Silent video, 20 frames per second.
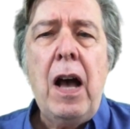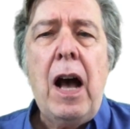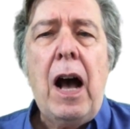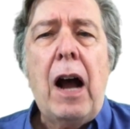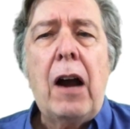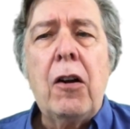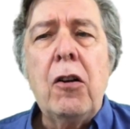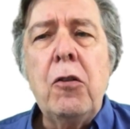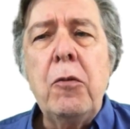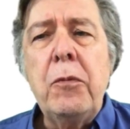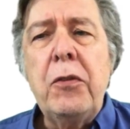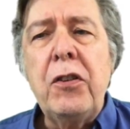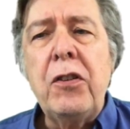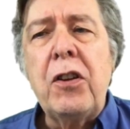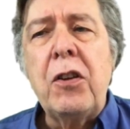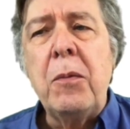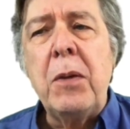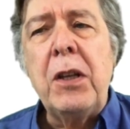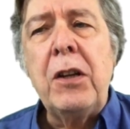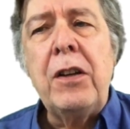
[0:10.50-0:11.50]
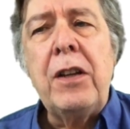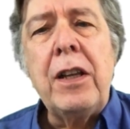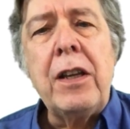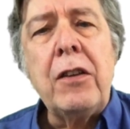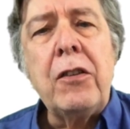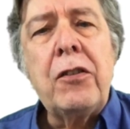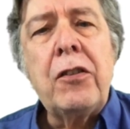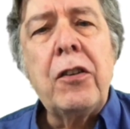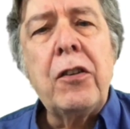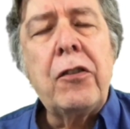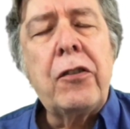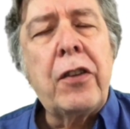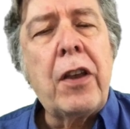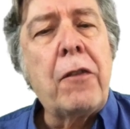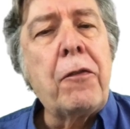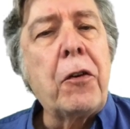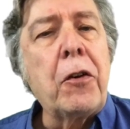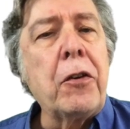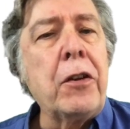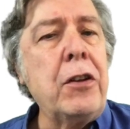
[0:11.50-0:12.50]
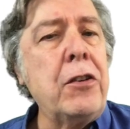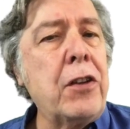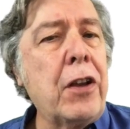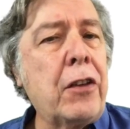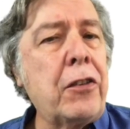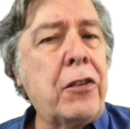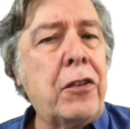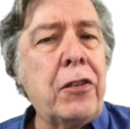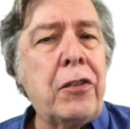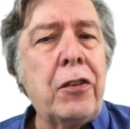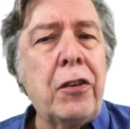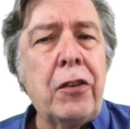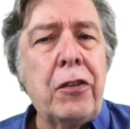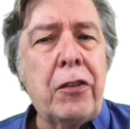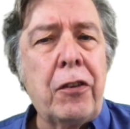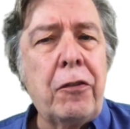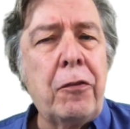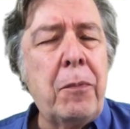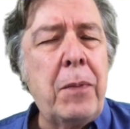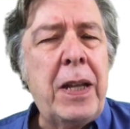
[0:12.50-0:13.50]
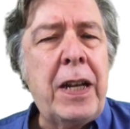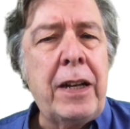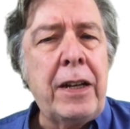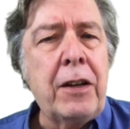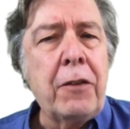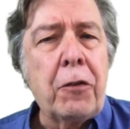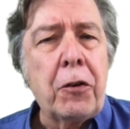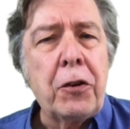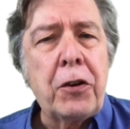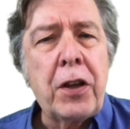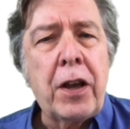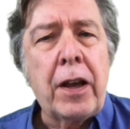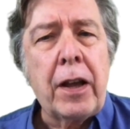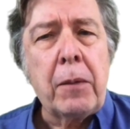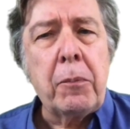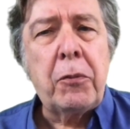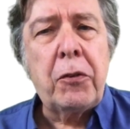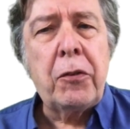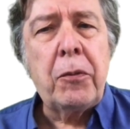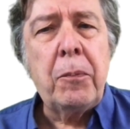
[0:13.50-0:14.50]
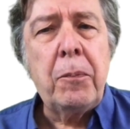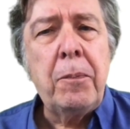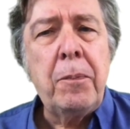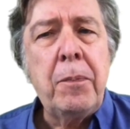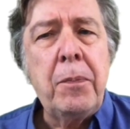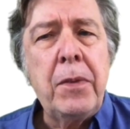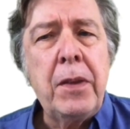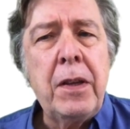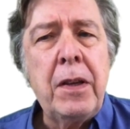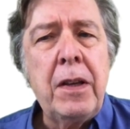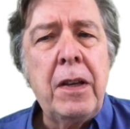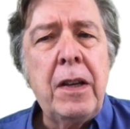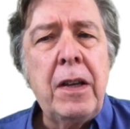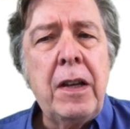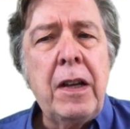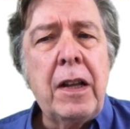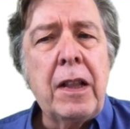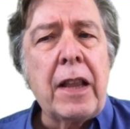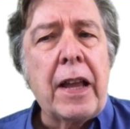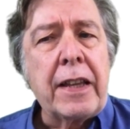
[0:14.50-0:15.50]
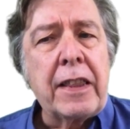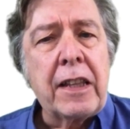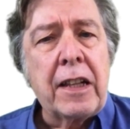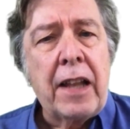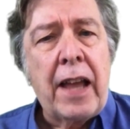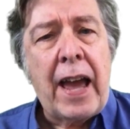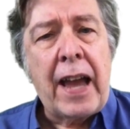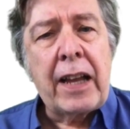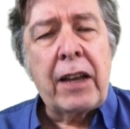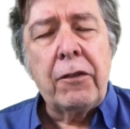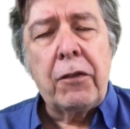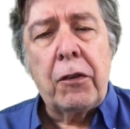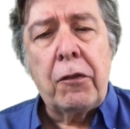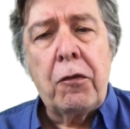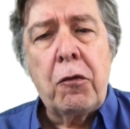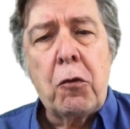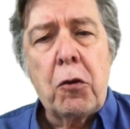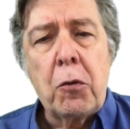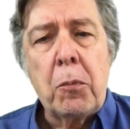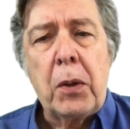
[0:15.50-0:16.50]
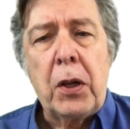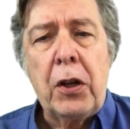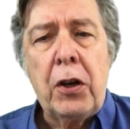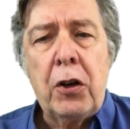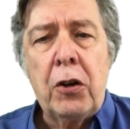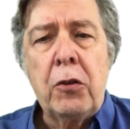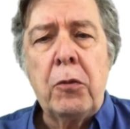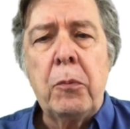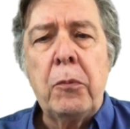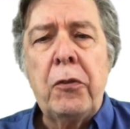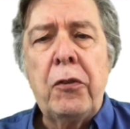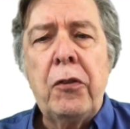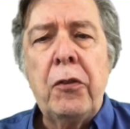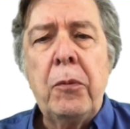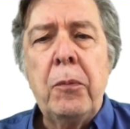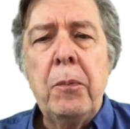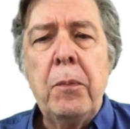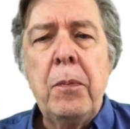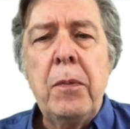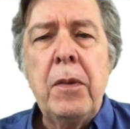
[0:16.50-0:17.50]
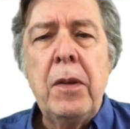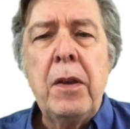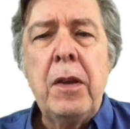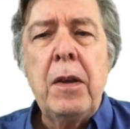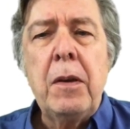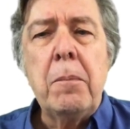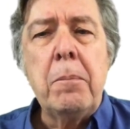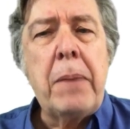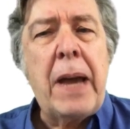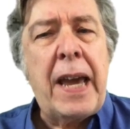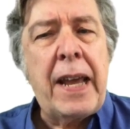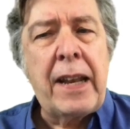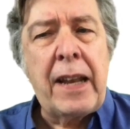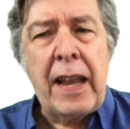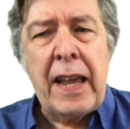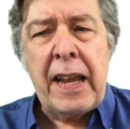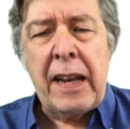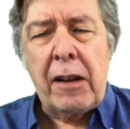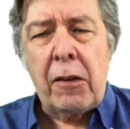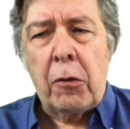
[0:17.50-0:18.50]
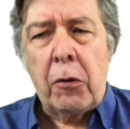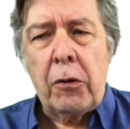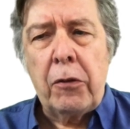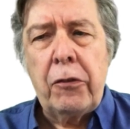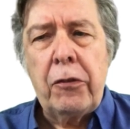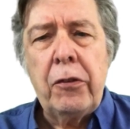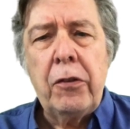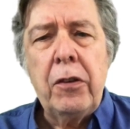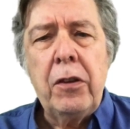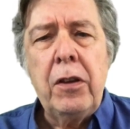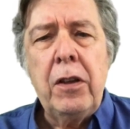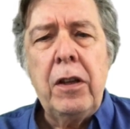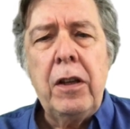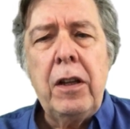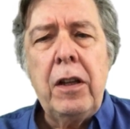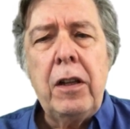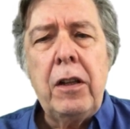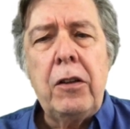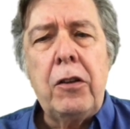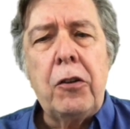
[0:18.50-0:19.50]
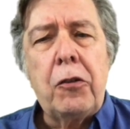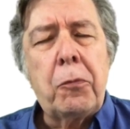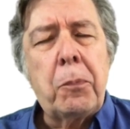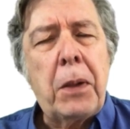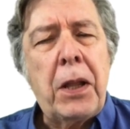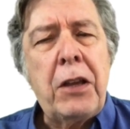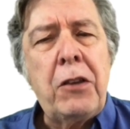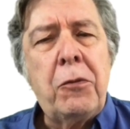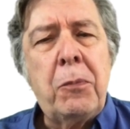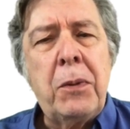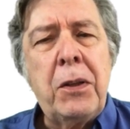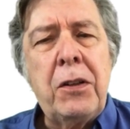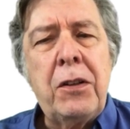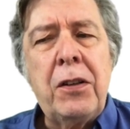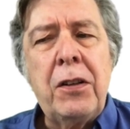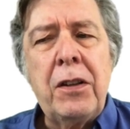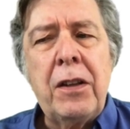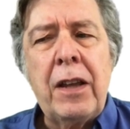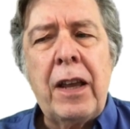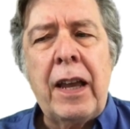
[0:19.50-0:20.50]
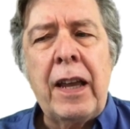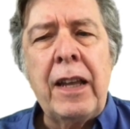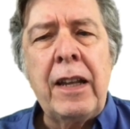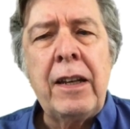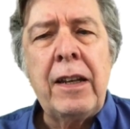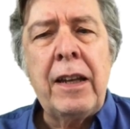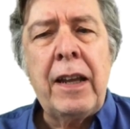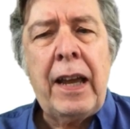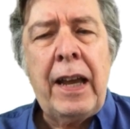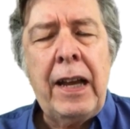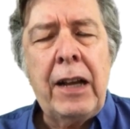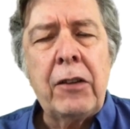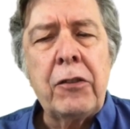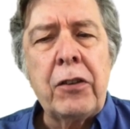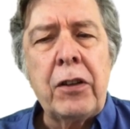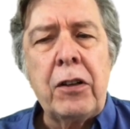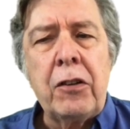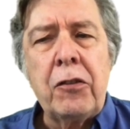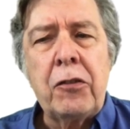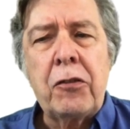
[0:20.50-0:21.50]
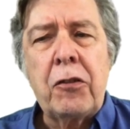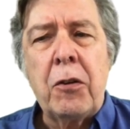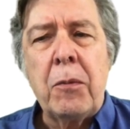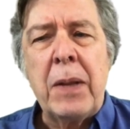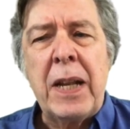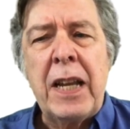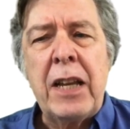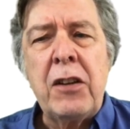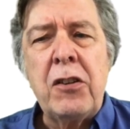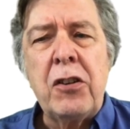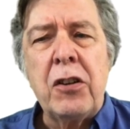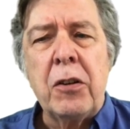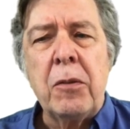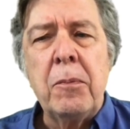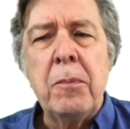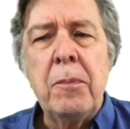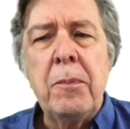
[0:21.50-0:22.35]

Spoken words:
Our homes and communities suffer injustices of many different types, like the lack of affordable homes, bad landlords, displacement, and housing discrimination.